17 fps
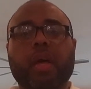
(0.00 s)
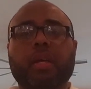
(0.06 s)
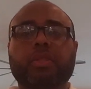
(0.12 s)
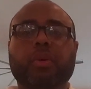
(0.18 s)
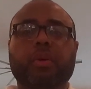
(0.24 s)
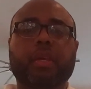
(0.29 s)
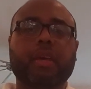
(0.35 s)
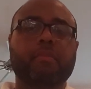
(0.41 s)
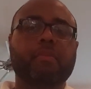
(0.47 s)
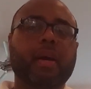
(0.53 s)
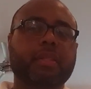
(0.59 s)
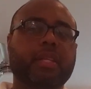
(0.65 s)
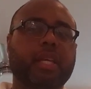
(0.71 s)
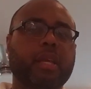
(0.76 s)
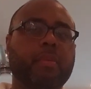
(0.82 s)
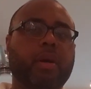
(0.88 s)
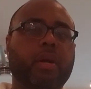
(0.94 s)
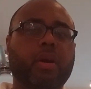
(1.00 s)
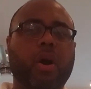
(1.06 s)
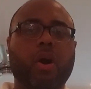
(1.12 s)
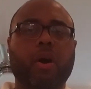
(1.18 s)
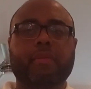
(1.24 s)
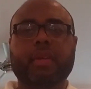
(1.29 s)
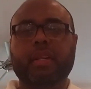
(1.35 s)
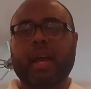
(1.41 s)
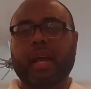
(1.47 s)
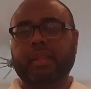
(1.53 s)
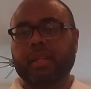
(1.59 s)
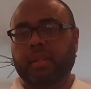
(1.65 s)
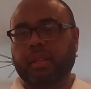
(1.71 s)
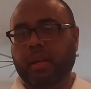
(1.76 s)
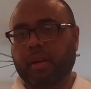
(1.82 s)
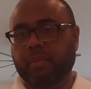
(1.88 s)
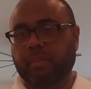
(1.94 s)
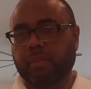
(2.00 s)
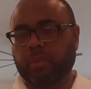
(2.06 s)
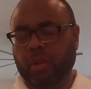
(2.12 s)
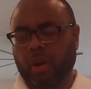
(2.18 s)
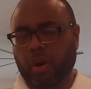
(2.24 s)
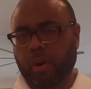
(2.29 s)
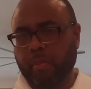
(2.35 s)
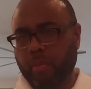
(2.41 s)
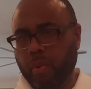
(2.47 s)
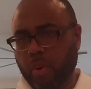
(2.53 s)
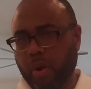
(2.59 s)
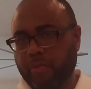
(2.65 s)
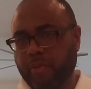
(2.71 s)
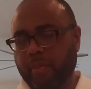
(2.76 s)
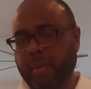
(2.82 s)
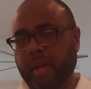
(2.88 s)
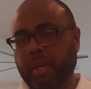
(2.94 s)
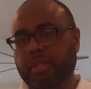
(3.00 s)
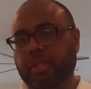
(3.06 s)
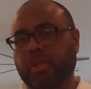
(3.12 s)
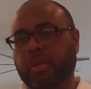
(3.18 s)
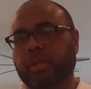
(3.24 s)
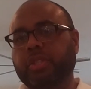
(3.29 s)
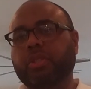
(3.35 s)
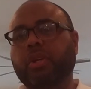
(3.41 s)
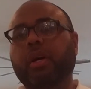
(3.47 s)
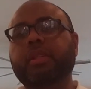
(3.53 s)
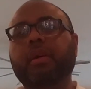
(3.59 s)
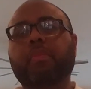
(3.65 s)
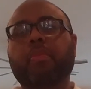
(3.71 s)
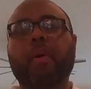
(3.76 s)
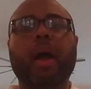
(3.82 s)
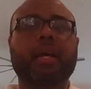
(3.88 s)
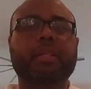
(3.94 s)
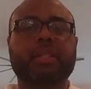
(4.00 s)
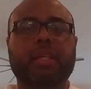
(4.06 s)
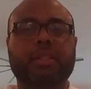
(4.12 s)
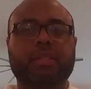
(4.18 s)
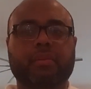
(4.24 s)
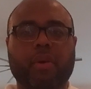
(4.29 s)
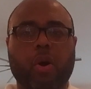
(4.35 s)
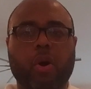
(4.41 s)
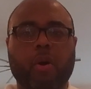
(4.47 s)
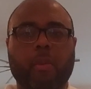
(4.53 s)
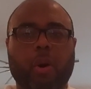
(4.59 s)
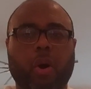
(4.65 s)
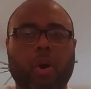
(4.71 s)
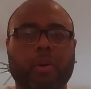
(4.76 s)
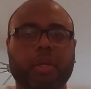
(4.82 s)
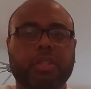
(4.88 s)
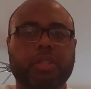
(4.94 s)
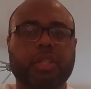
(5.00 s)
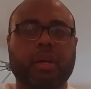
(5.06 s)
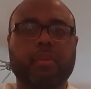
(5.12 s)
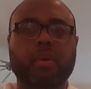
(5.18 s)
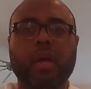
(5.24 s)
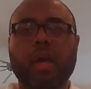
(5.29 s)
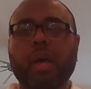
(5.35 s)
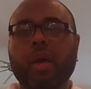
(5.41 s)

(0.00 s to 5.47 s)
So give my team a call if you'd like to learn more information or start the process of home ownership.